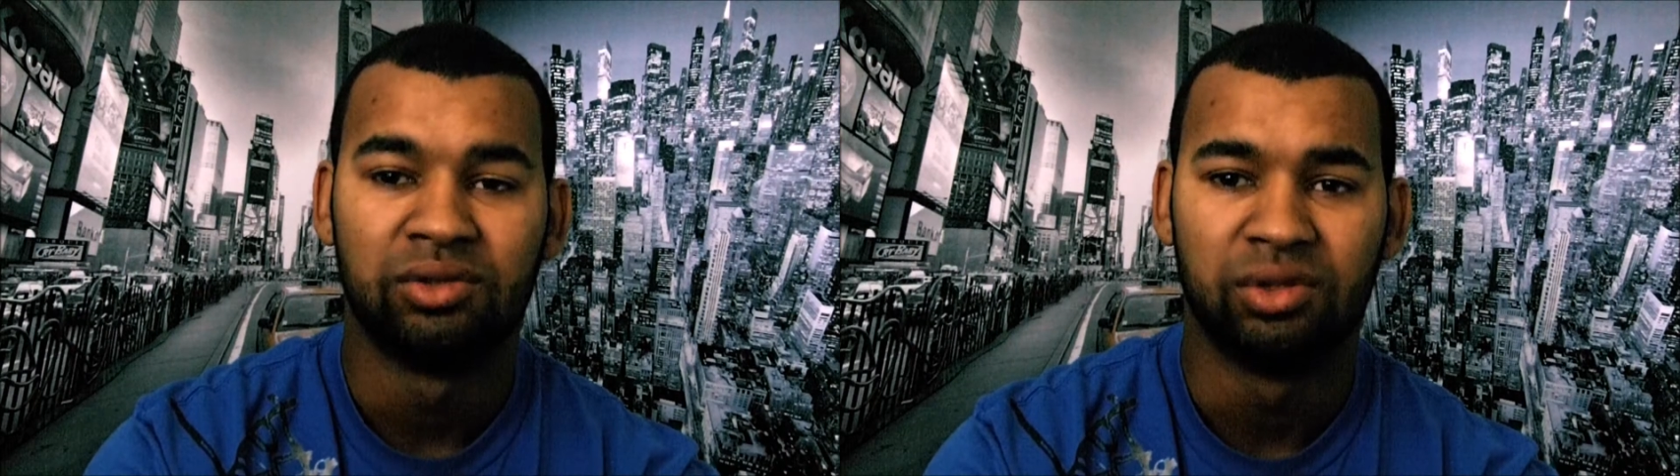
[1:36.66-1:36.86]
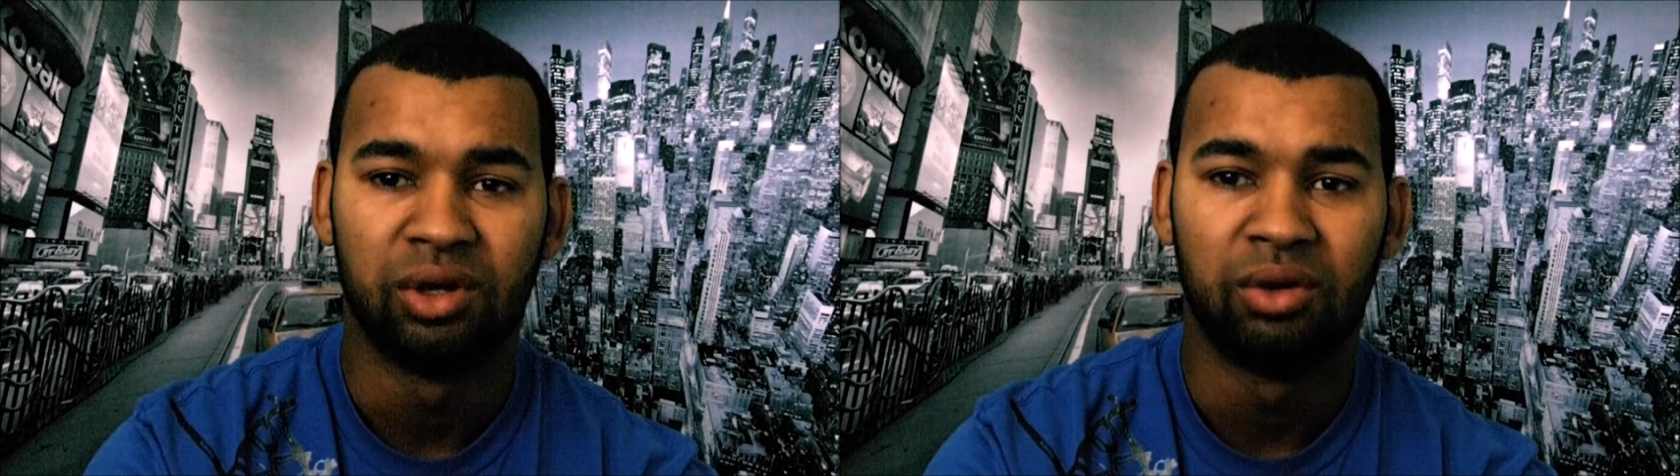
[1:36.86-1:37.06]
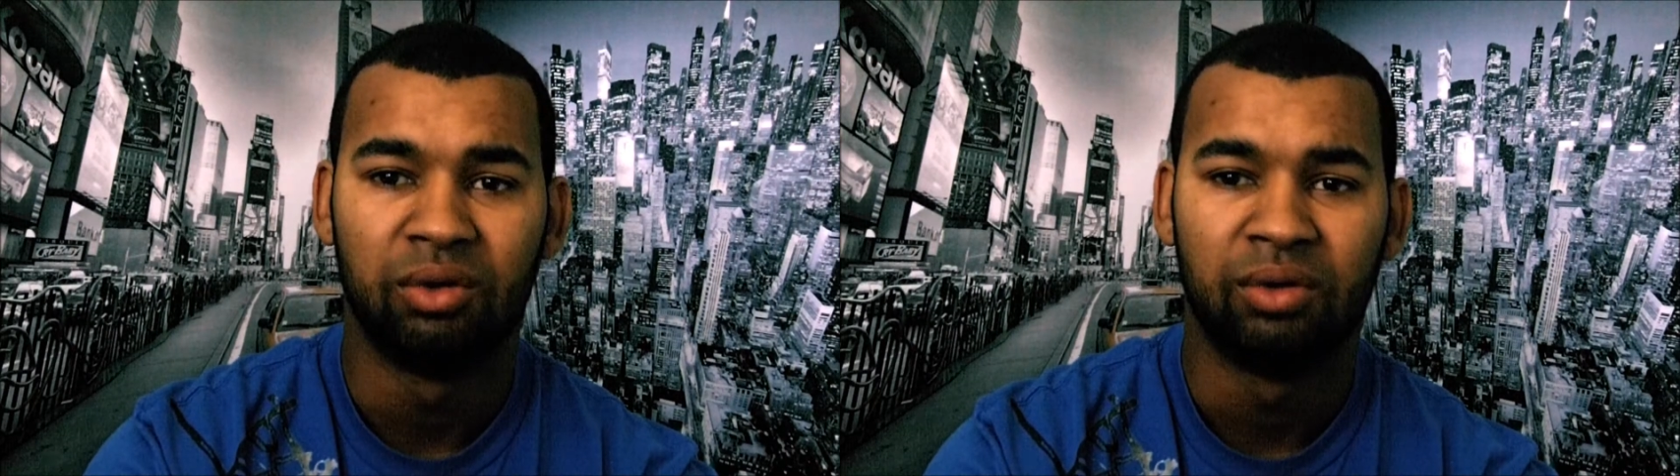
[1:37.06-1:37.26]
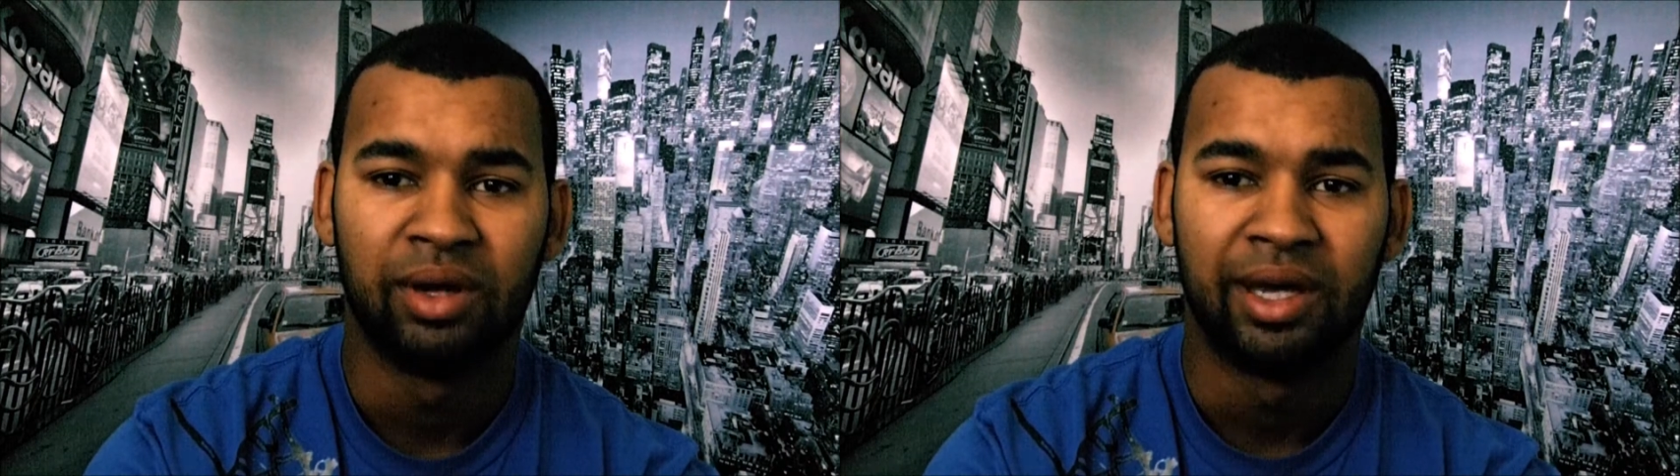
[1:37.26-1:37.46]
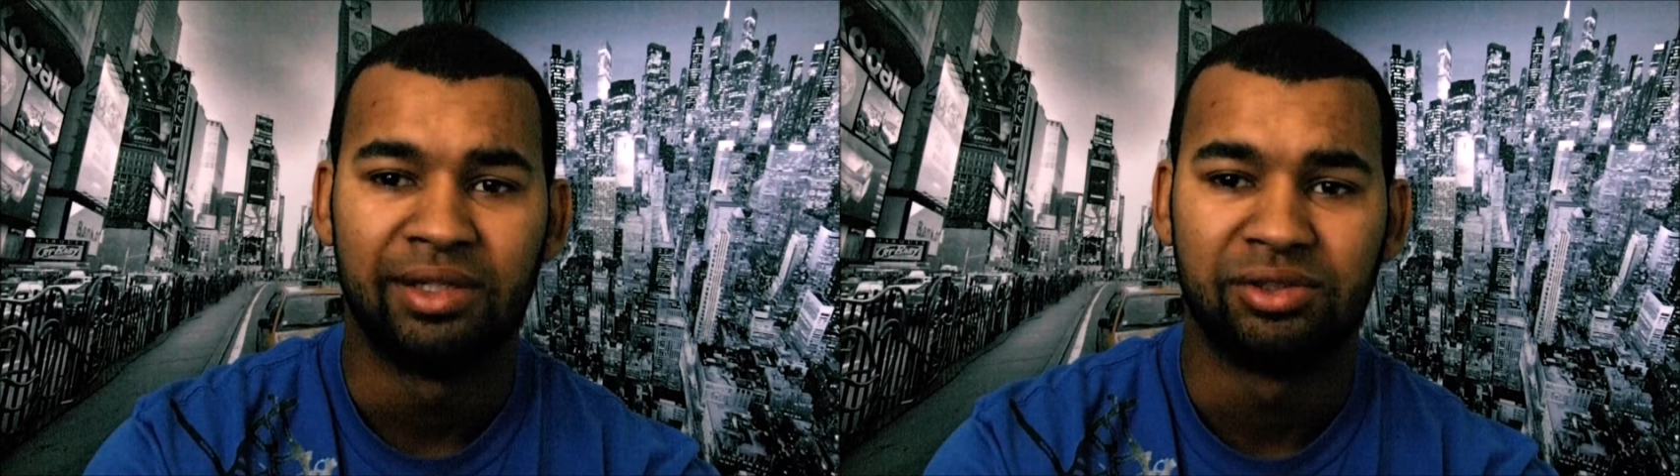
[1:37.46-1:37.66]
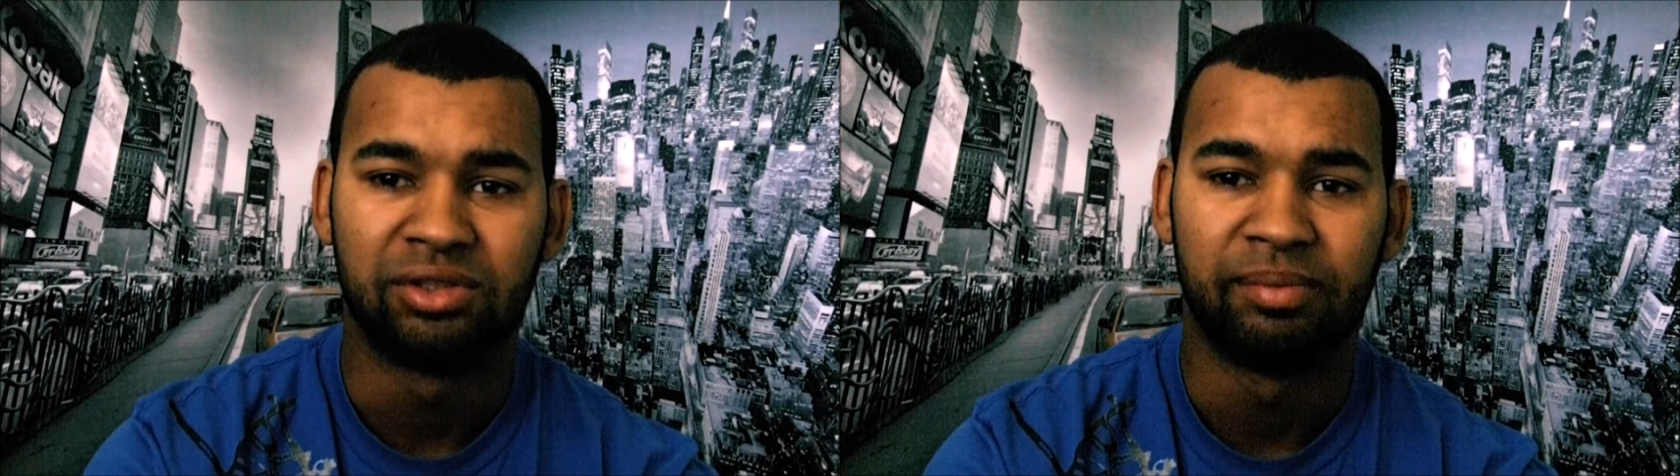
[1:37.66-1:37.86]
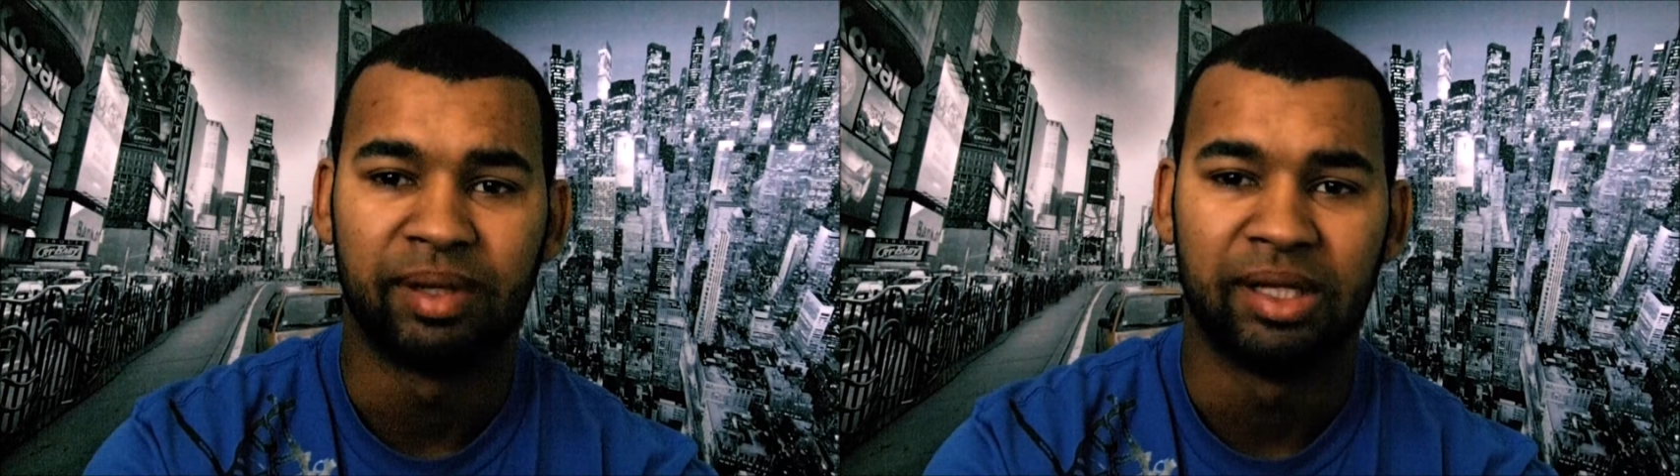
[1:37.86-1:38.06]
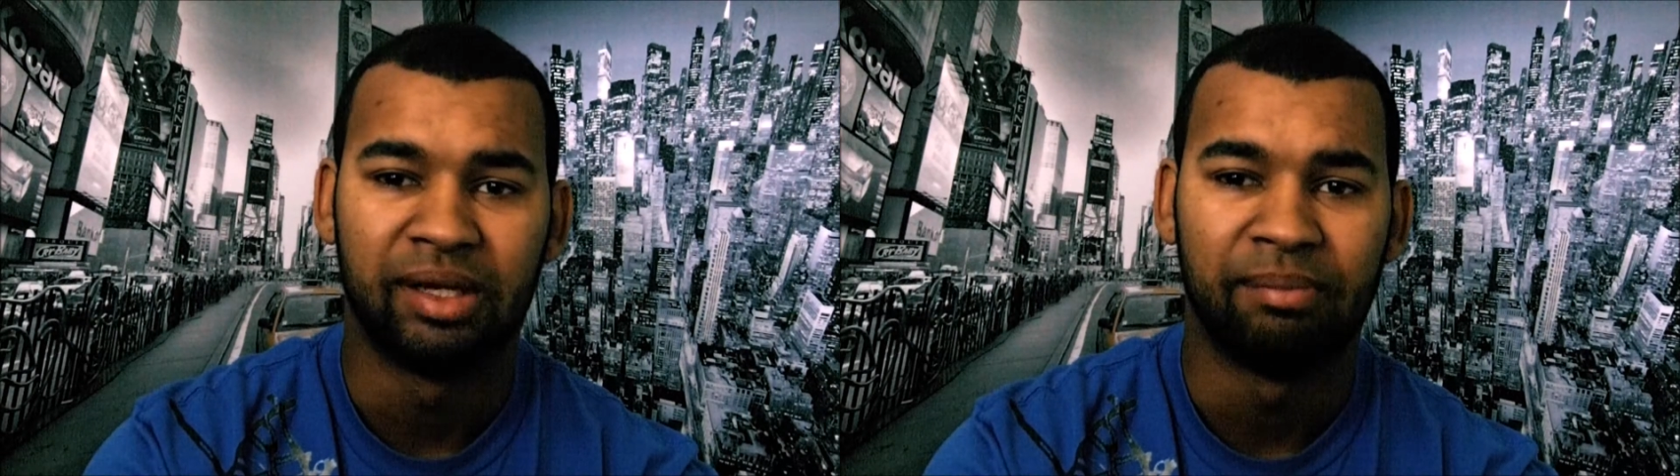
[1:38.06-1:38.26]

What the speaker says: so it's just going to be